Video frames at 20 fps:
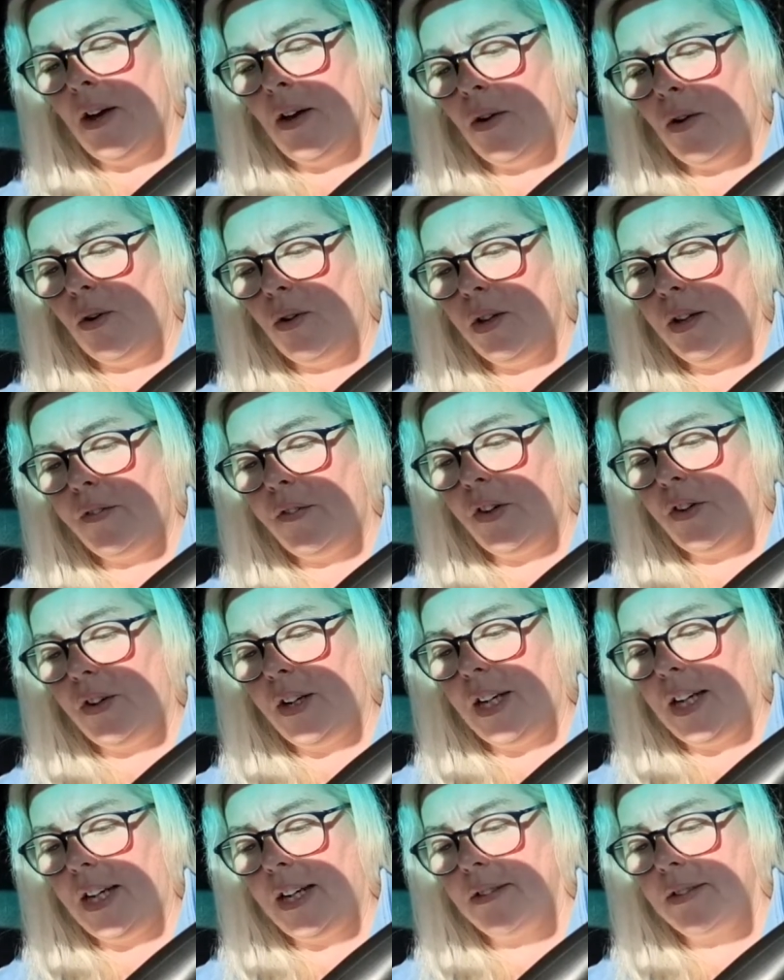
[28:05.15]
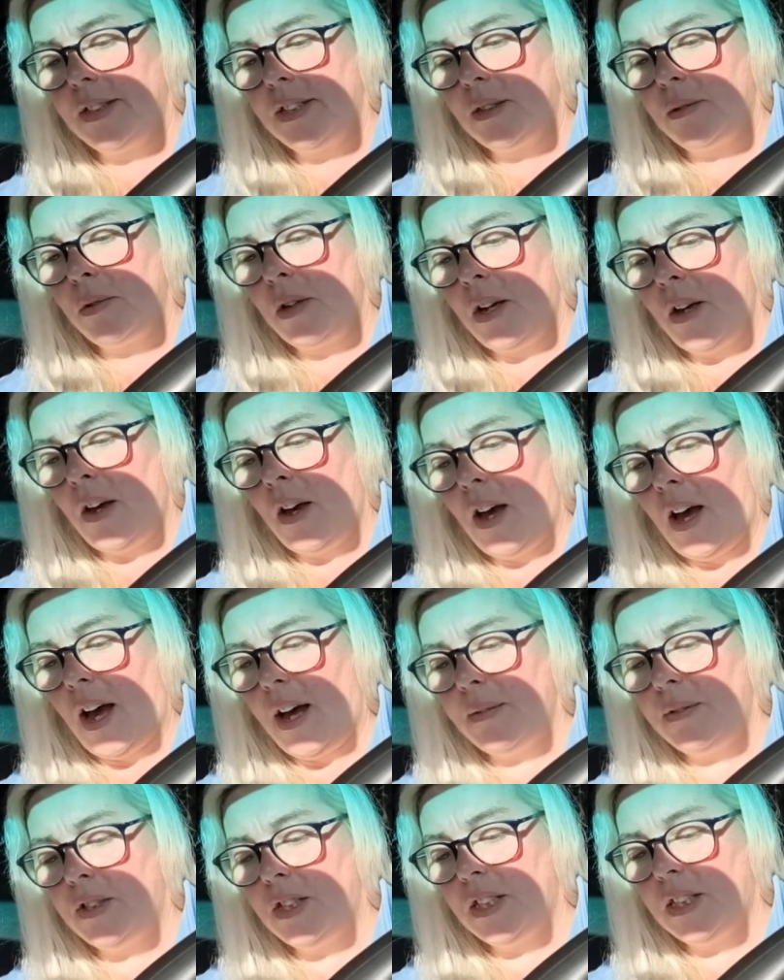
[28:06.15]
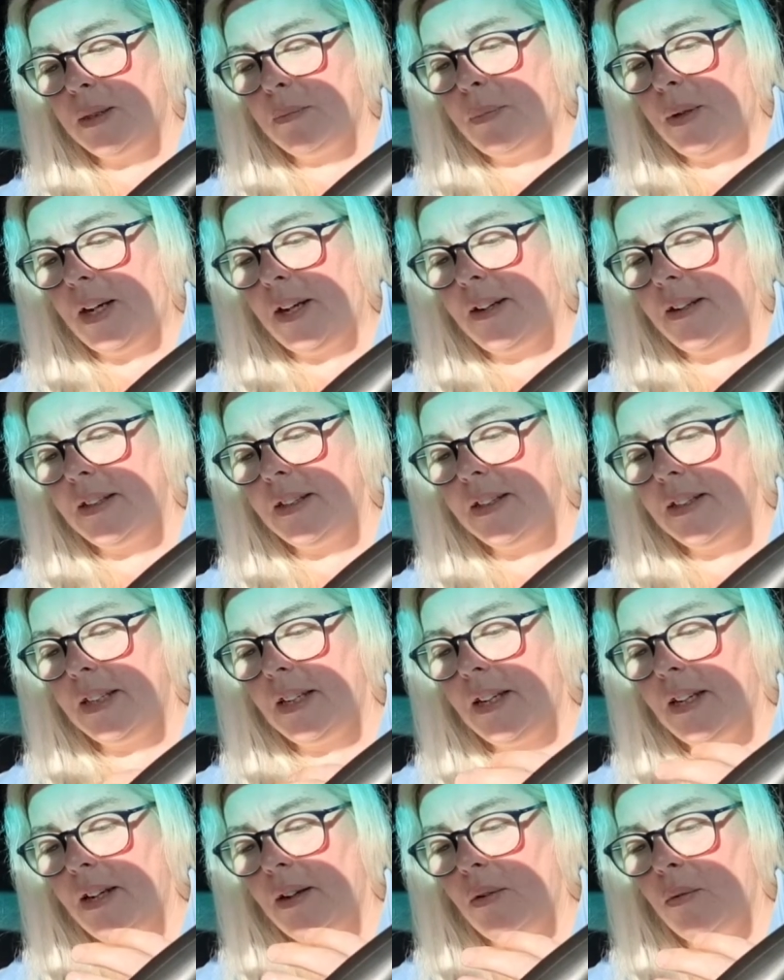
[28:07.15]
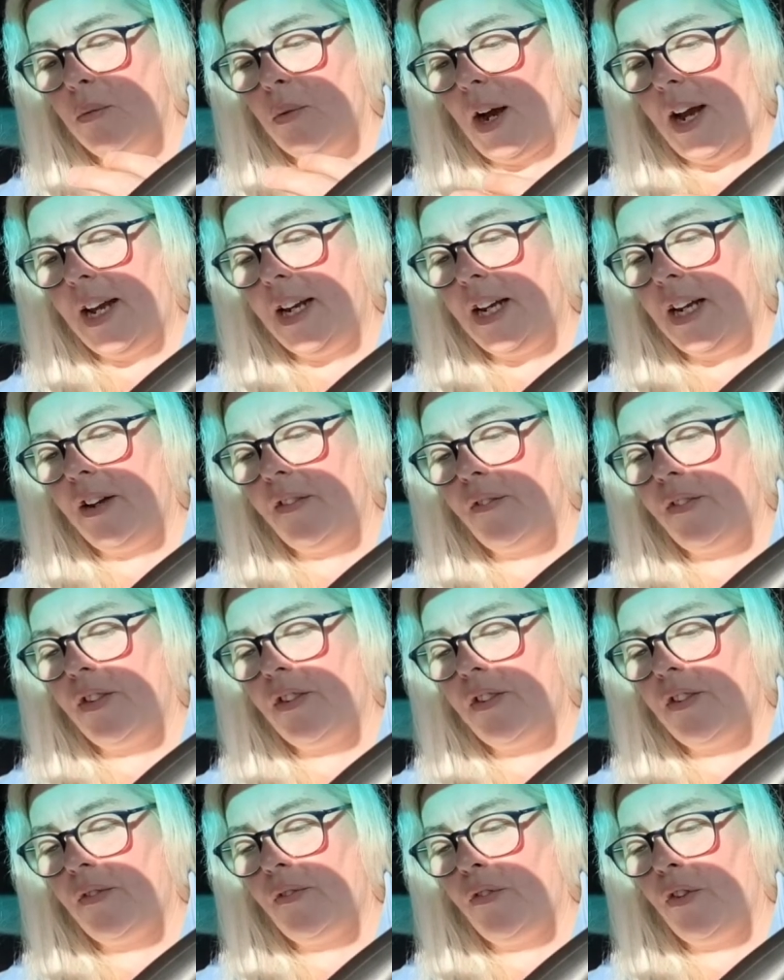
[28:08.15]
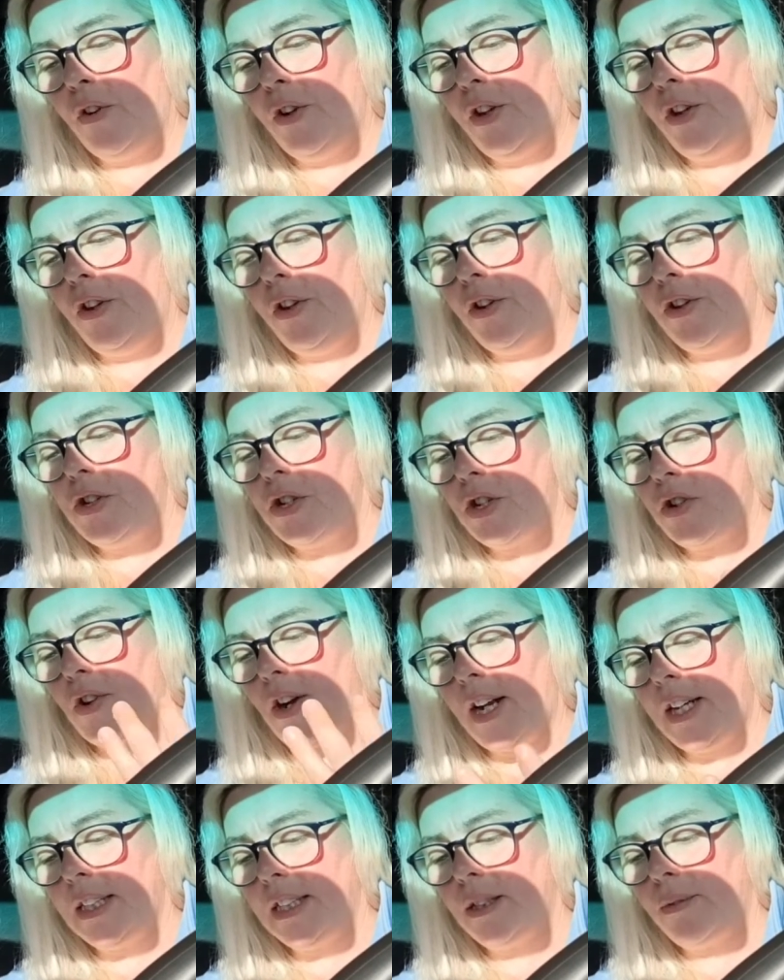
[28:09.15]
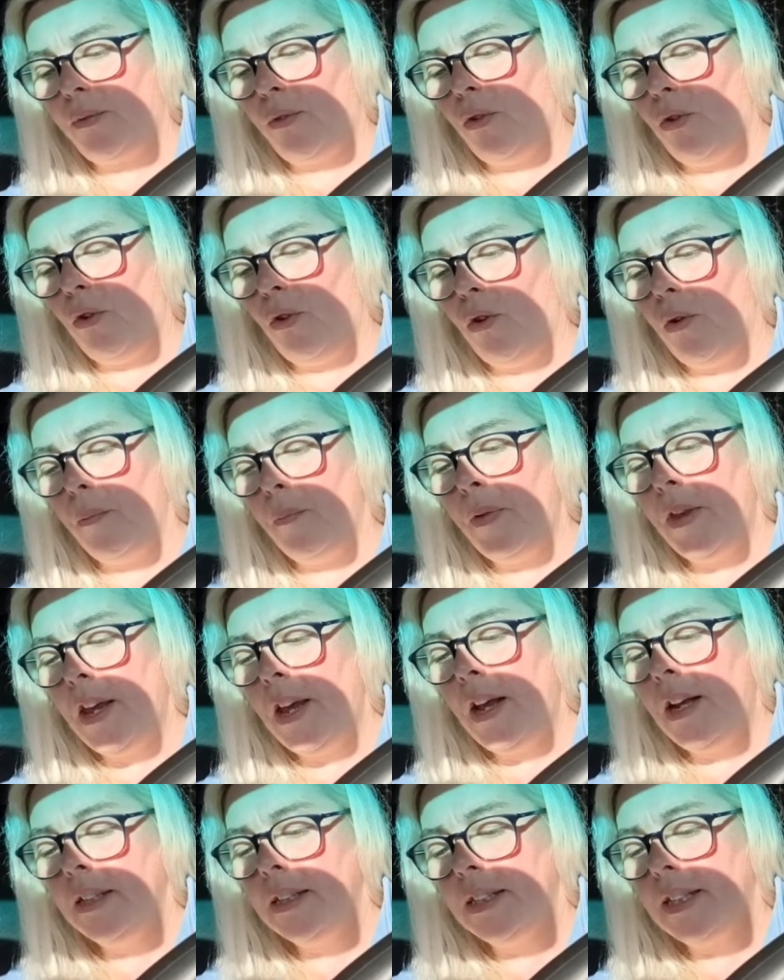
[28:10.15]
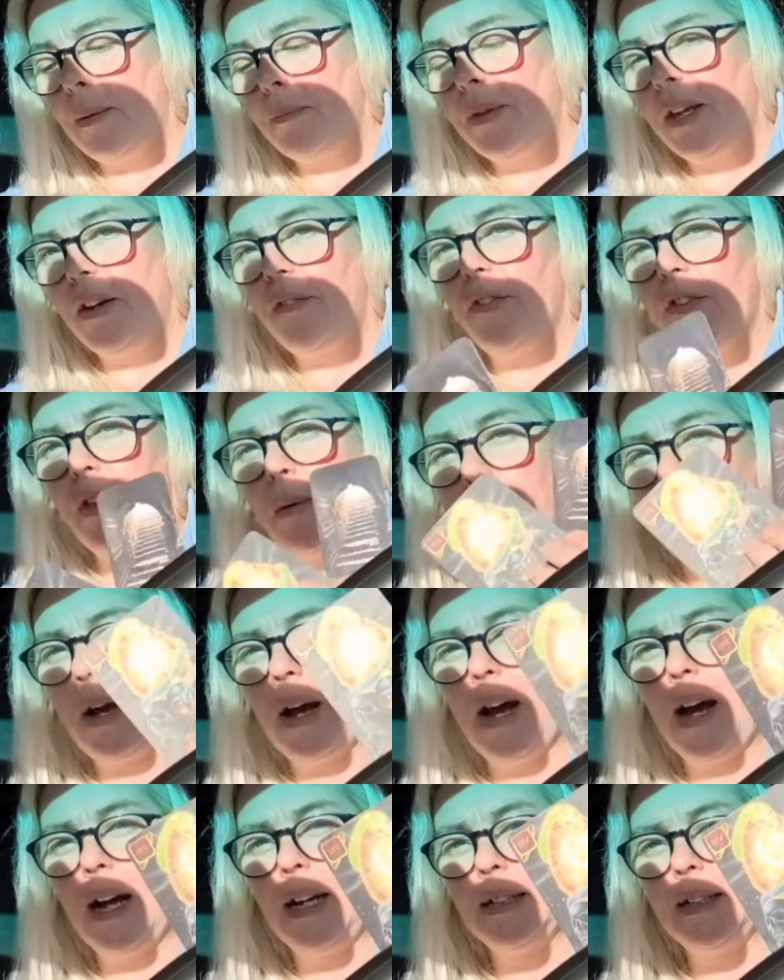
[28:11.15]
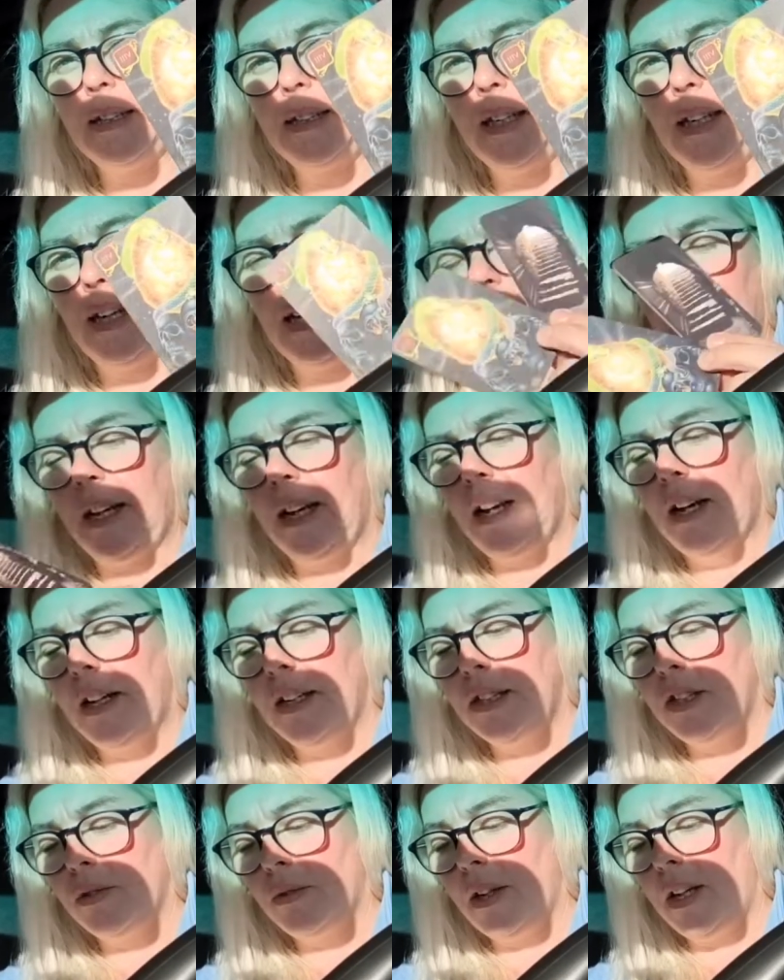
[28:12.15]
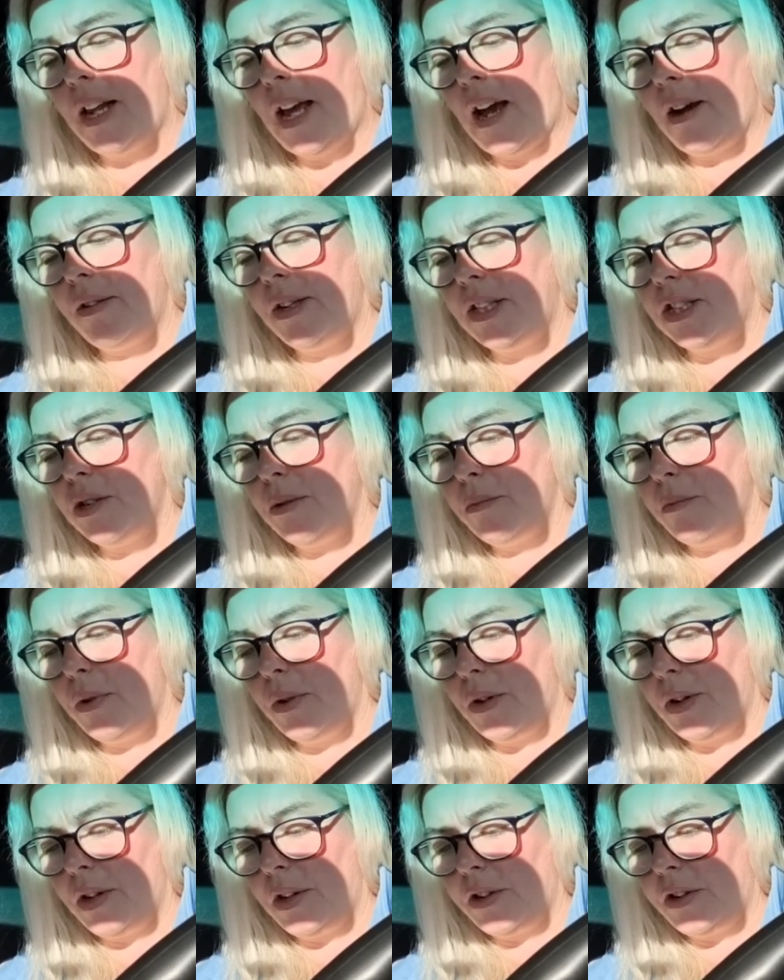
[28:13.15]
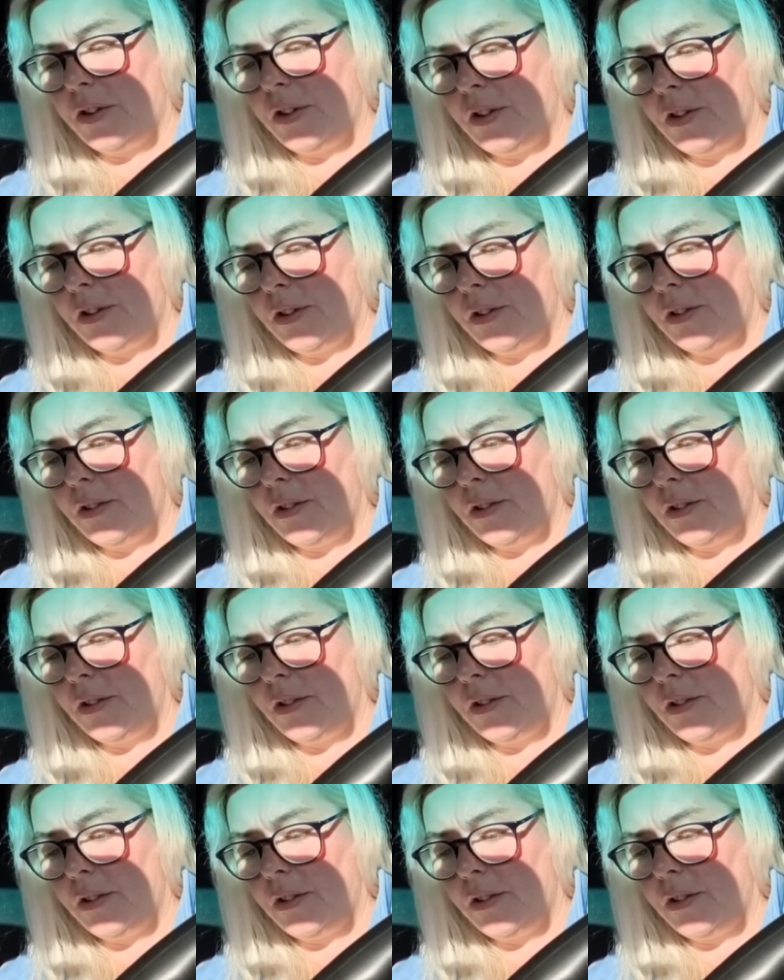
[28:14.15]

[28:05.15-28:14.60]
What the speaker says: All of your gifts have just been waiting for you to transform something from the past here to allow it to merge.